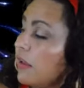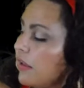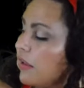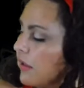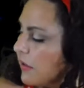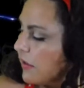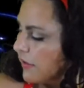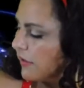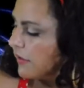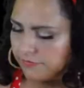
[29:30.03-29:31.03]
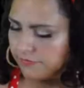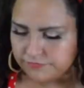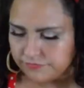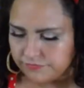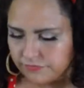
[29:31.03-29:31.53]

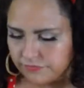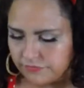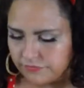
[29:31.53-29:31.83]
[no speech]